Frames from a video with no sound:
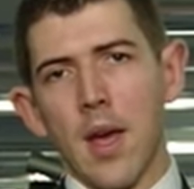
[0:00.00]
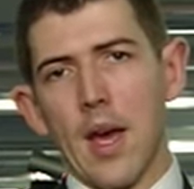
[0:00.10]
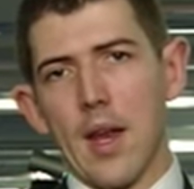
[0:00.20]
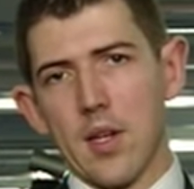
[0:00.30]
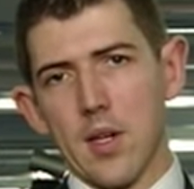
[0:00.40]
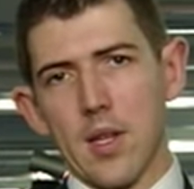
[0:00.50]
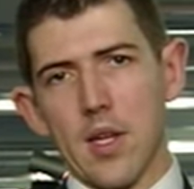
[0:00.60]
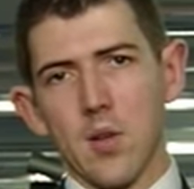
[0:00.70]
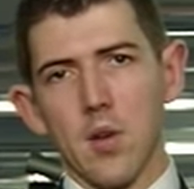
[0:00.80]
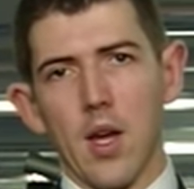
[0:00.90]
and actually
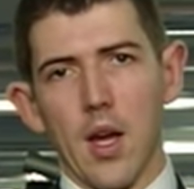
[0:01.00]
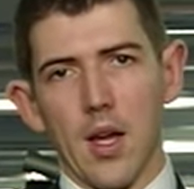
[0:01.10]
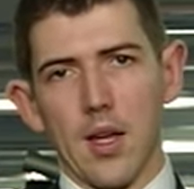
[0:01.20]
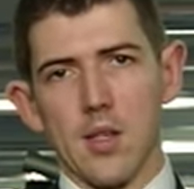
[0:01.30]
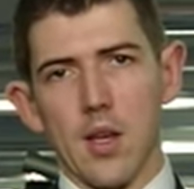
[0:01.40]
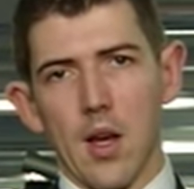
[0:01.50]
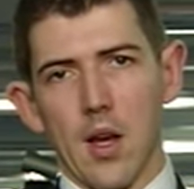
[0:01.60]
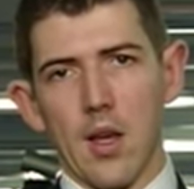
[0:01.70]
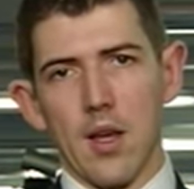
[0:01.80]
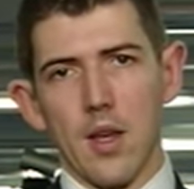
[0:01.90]
lead to
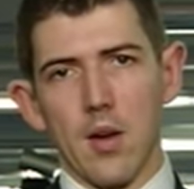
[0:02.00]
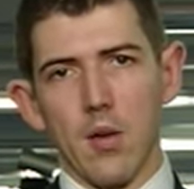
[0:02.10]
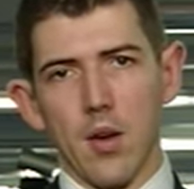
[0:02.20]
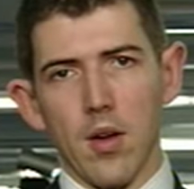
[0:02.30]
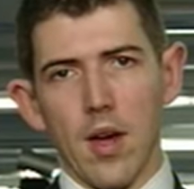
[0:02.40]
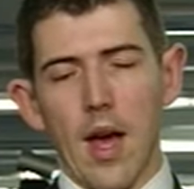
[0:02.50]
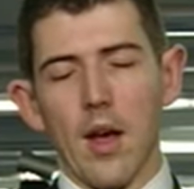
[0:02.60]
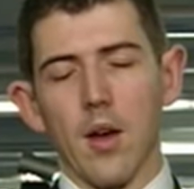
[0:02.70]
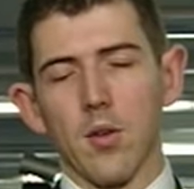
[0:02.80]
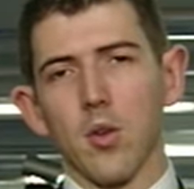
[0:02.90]
a
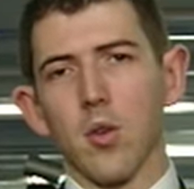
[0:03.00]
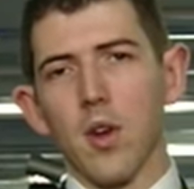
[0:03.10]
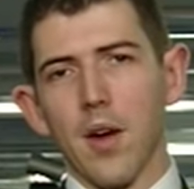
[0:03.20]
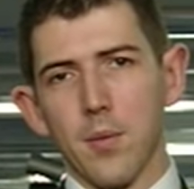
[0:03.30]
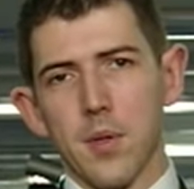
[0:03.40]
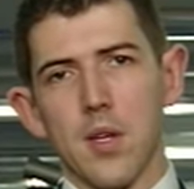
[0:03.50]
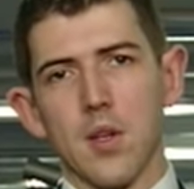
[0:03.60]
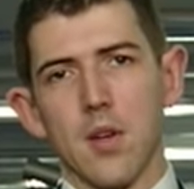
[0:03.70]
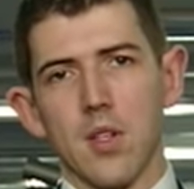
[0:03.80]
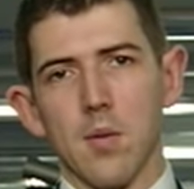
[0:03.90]
a good enough
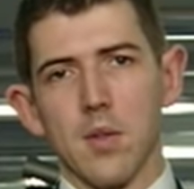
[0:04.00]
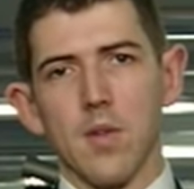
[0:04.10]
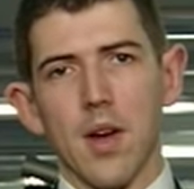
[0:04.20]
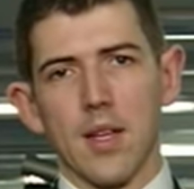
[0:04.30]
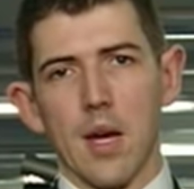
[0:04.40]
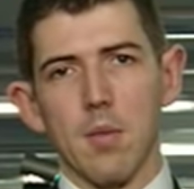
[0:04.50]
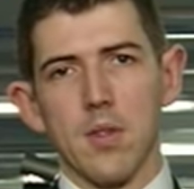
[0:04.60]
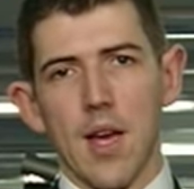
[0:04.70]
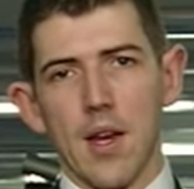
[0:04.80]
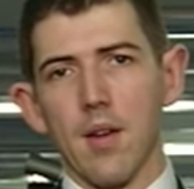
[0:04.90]
position in terms of
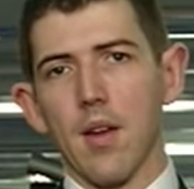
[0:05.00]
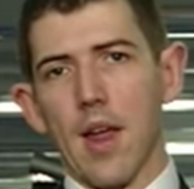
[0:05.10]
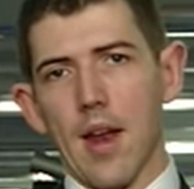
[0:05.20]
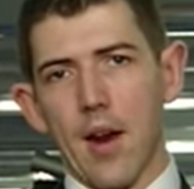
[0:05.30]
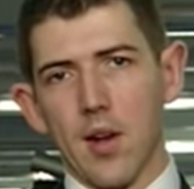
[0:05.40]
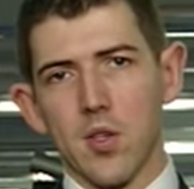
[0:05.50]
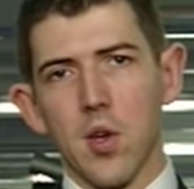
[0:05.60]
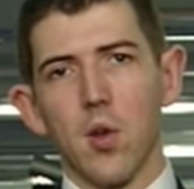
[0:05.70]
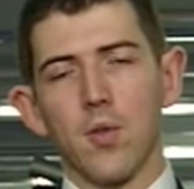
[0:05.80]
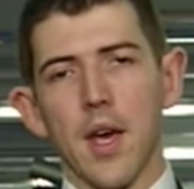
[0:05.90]
government debt and our
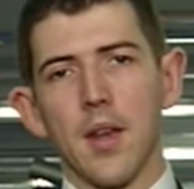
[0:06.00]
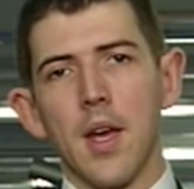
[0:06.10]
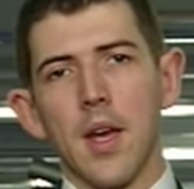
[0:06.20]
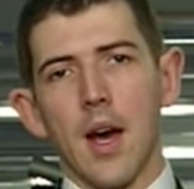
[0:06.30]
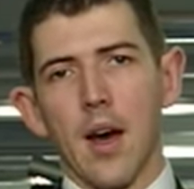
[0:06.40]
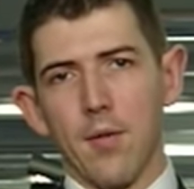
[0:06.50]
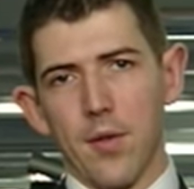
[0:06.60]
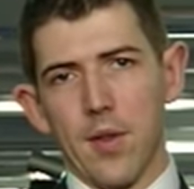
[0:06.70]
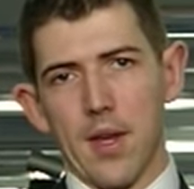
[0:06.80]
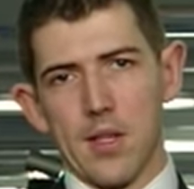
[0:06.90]
external debt
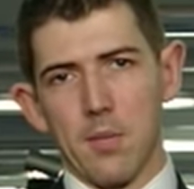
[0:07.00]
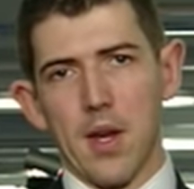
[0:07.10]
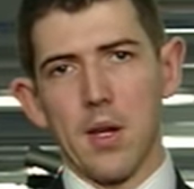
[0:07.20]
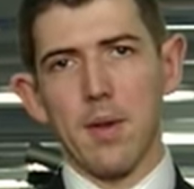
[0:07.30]
for the S&P to